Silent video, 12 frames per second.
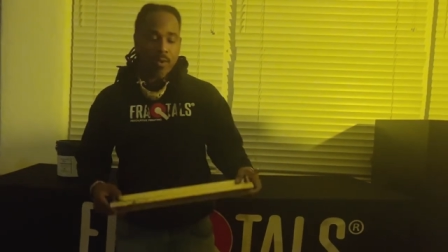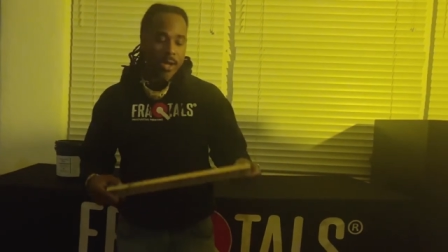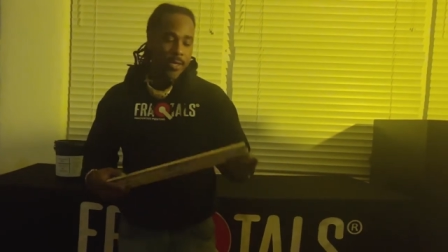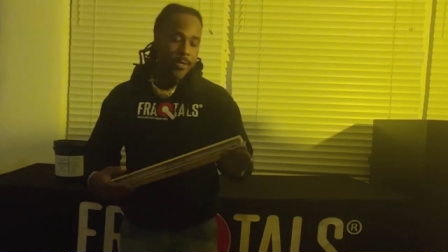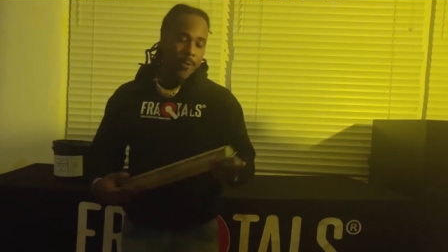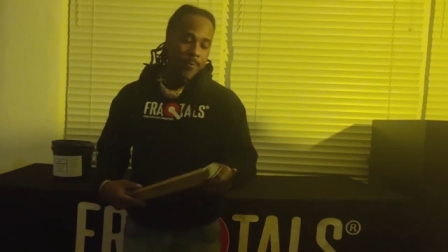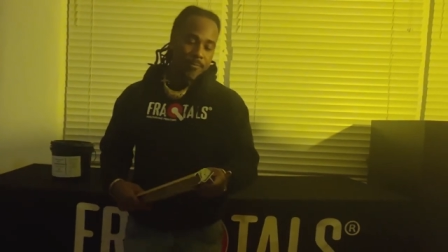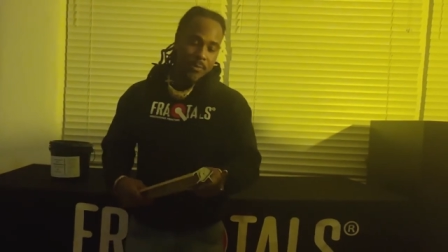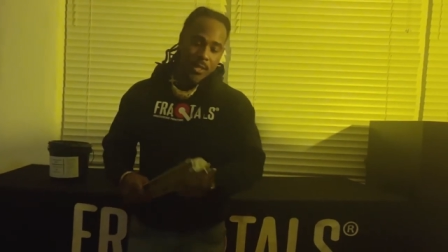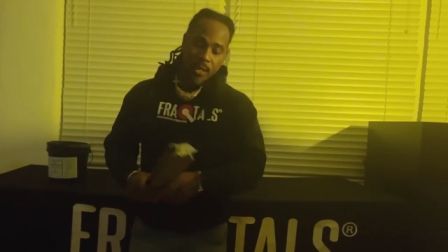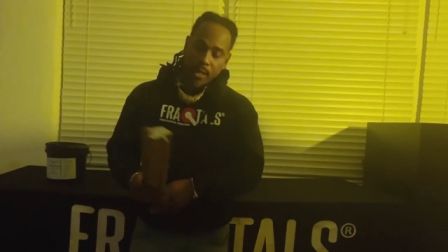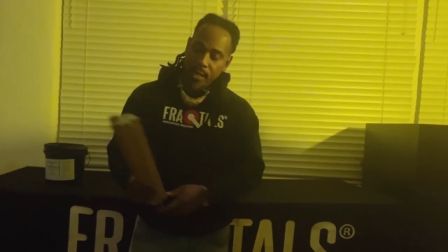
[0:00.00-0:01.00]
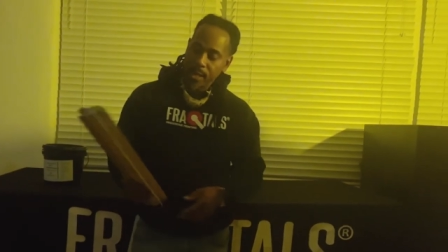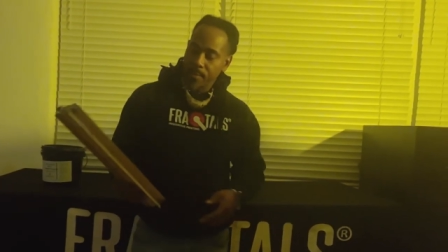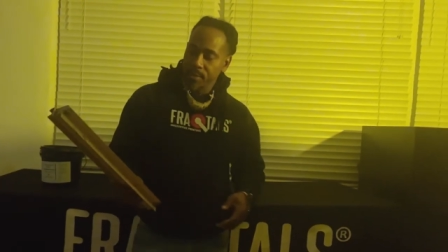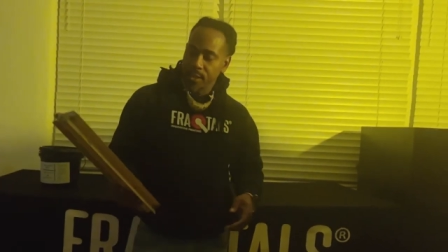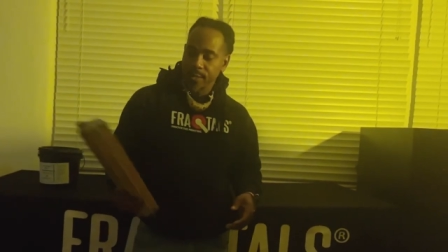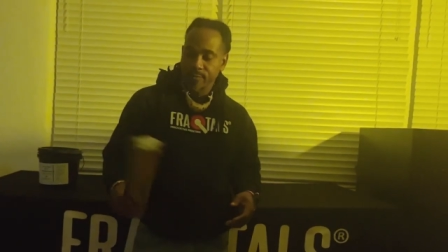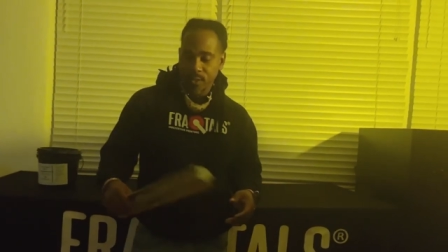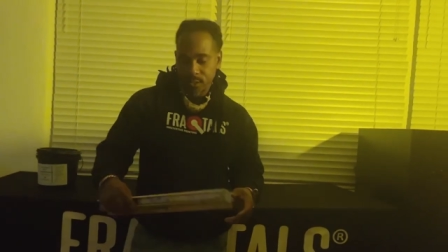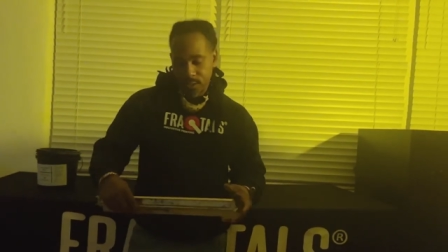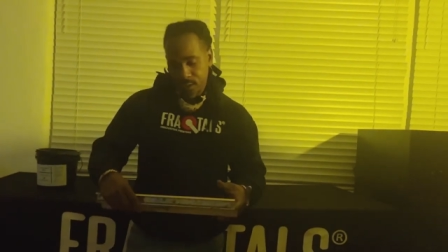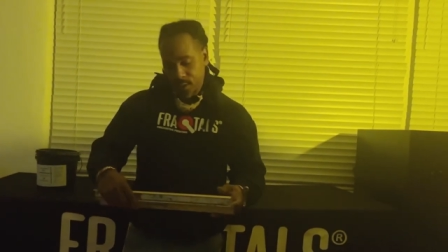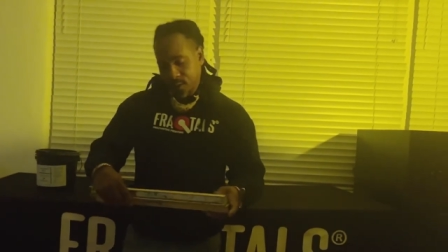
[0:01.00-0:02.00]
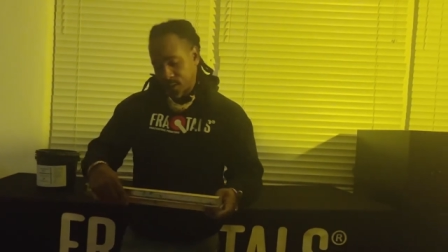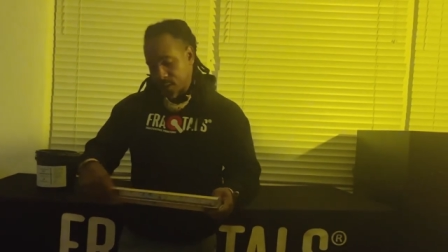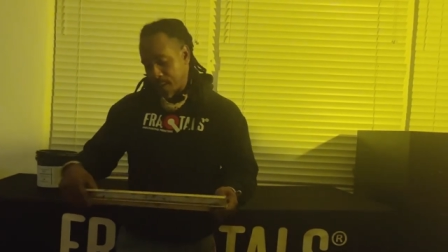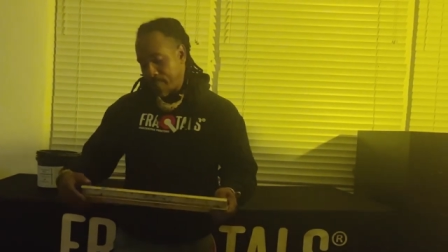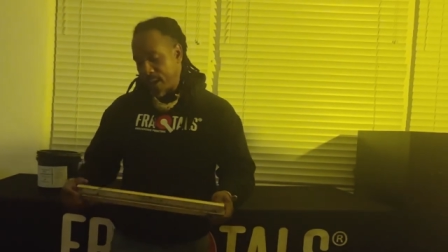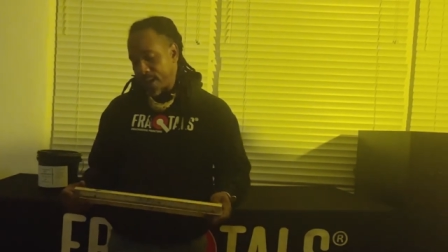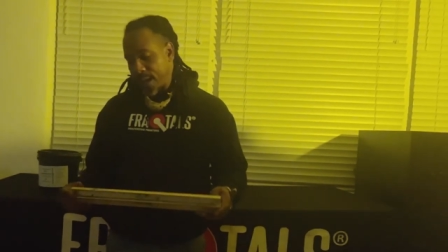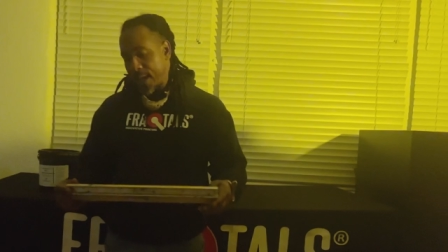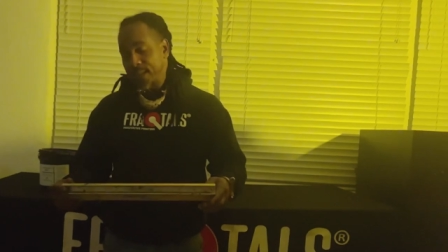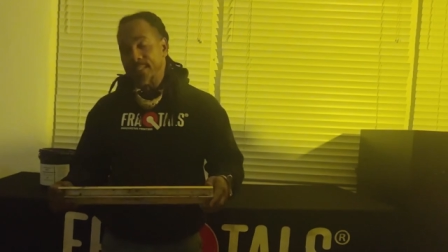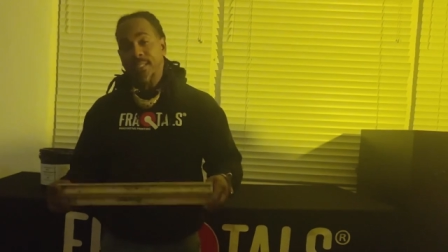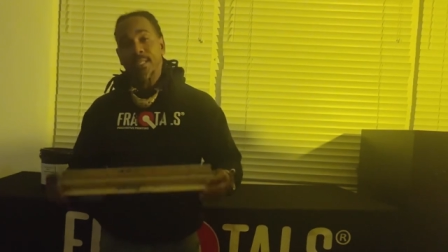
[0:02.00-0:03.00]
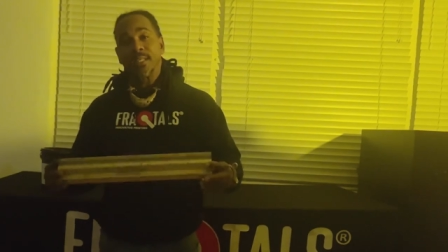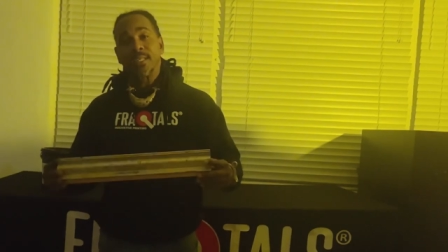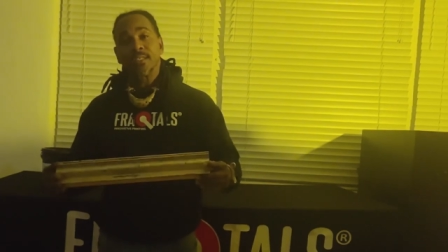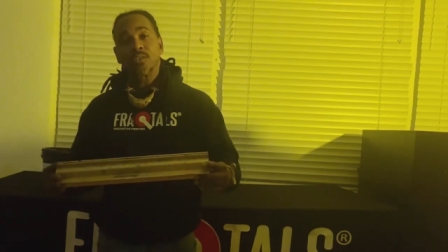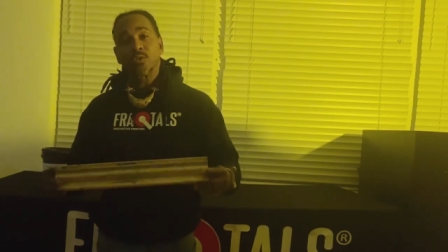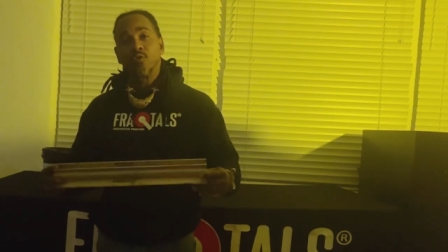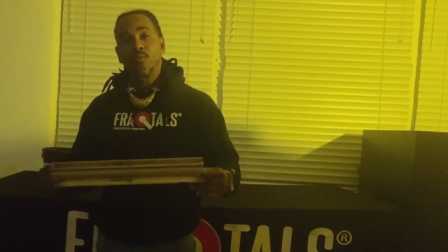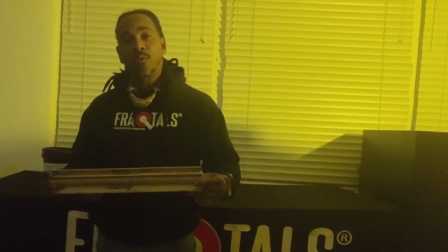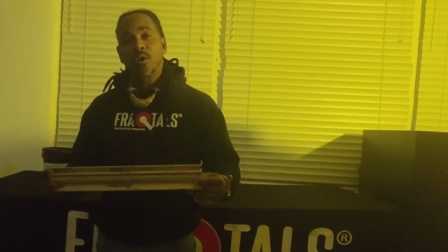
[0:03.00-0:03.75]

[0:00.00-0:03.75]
right here, and I believe this is about an 18 inch scoop